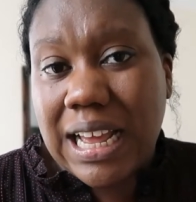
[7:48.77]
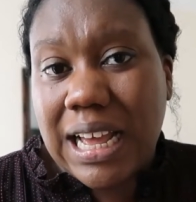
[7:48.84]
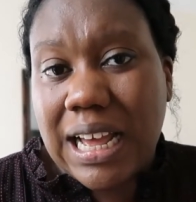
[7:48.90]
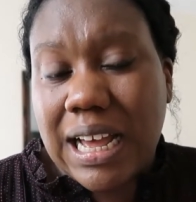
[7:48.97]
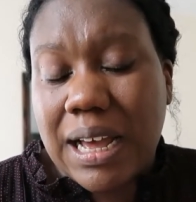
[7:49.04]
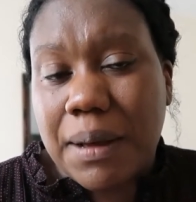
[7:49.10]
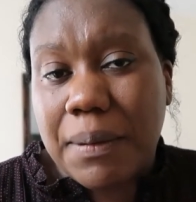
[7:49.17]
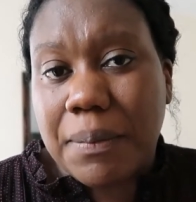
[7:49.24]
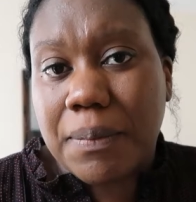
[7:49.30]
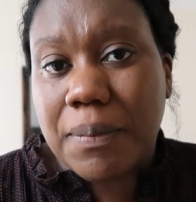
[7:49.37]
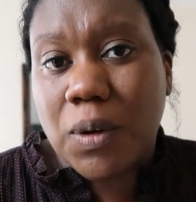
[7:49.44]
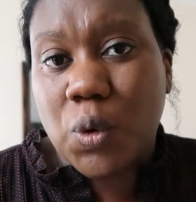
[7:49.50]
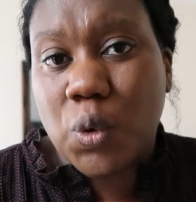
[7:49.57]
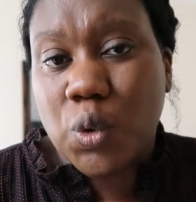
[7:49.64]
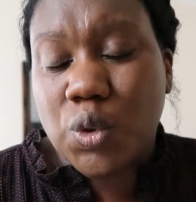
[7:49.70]

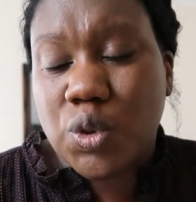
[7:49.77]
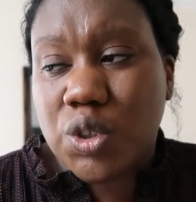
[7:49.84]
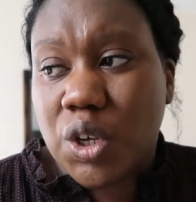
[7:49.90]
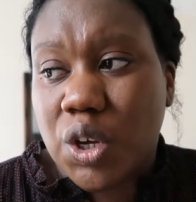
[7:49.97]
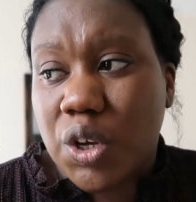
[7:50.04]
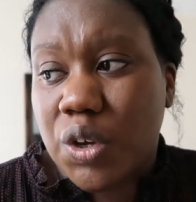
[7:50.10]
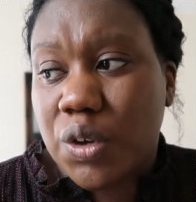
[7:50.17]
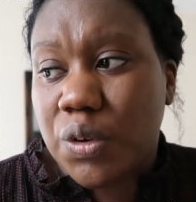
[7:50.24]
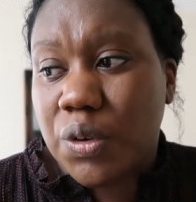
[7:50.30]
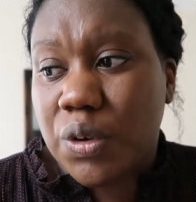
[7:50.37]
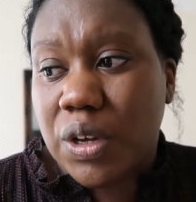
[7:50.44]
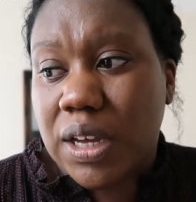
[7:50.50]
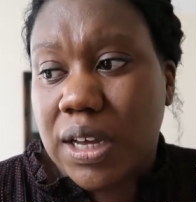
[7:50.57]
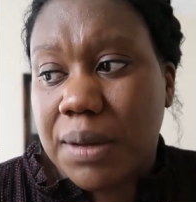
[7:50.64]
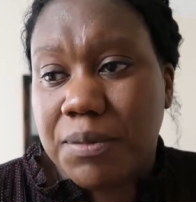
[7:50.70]
Also,
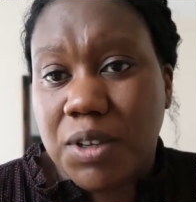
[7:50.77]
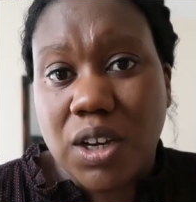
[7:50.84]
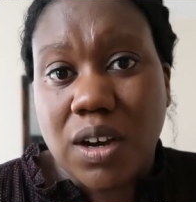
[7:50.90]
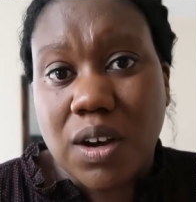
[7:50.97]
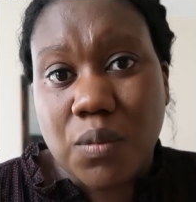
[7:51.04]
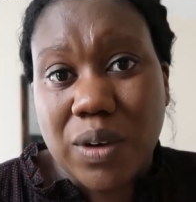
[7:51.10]
you can't